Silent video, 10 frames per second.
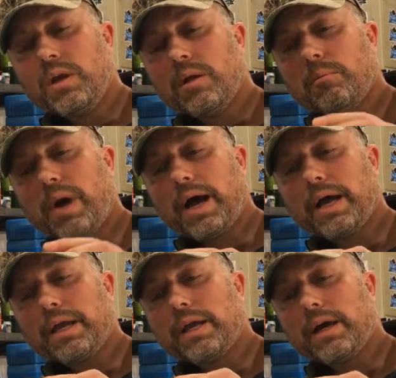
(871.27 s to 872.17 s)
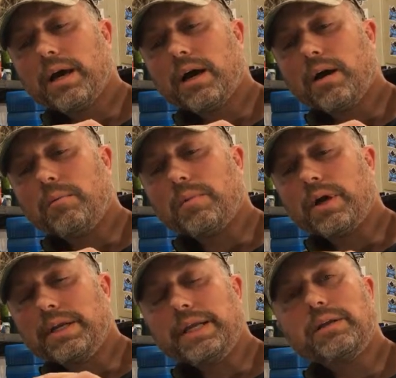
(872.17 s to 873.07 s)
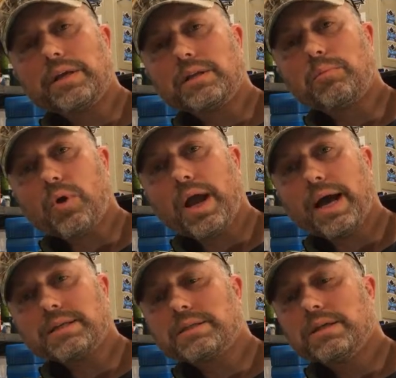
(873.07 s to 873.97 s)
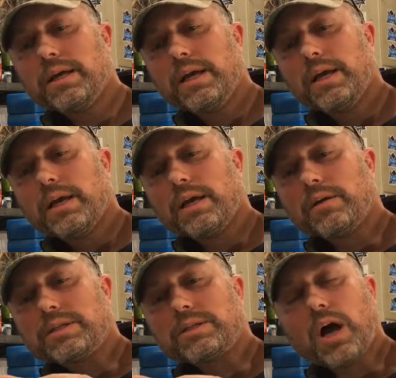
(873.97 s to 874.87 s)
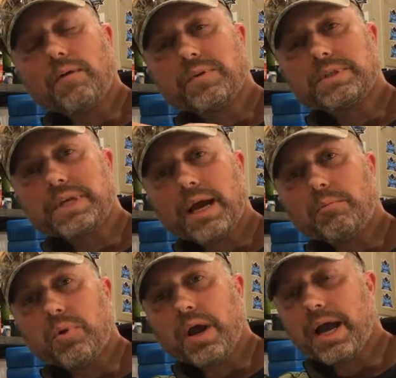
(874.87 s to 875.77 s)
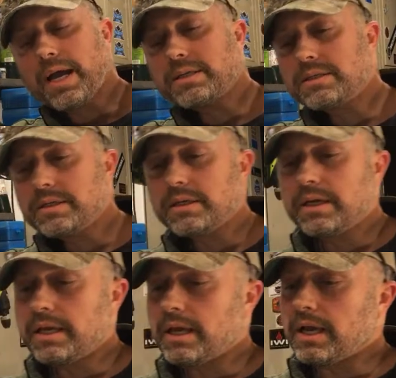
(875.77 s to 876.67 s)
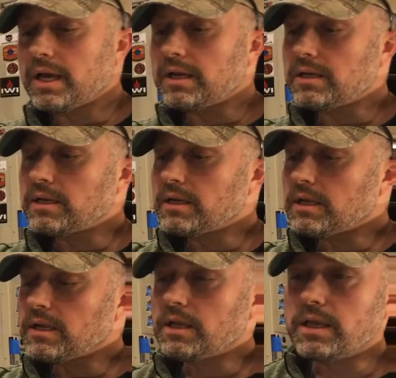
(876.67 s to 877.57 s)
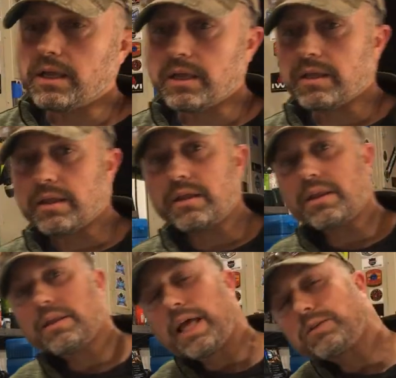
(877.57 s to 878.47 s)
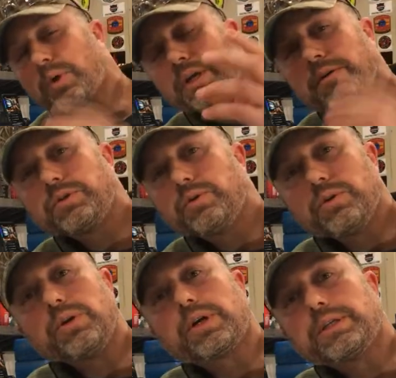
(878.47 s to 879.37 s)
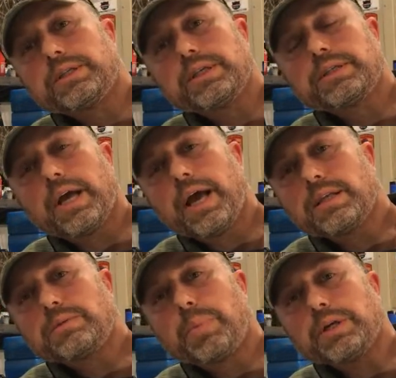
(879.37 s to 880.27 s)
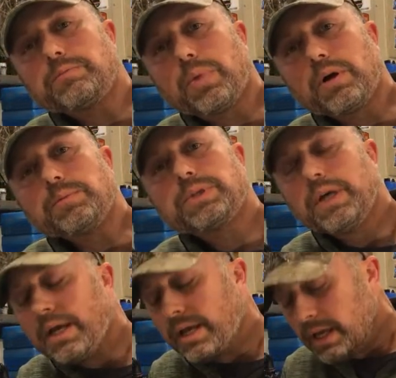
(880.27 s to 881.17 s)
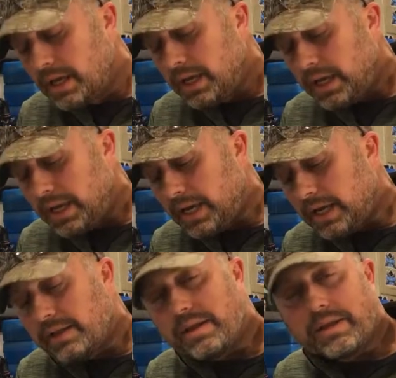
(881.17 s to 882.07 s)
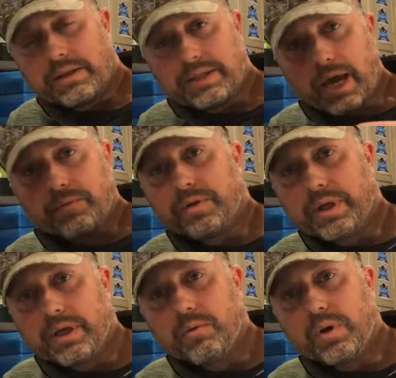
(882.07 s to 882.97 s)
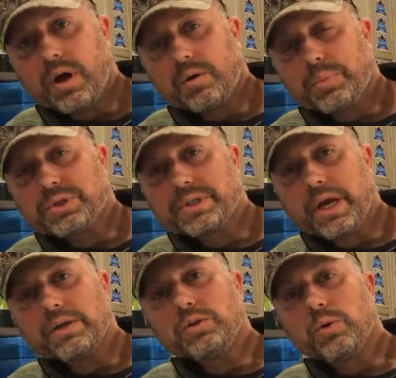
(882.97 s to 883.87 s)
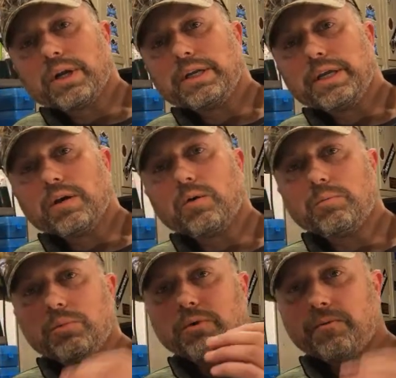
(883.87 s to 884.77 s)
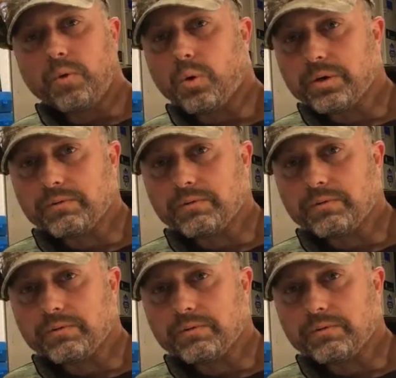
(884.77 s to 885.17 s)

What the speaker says: by annealing the brass, it softens that brass, and that's what gives you your consistent headspace bumps. And definitely 100% you want to anneal before you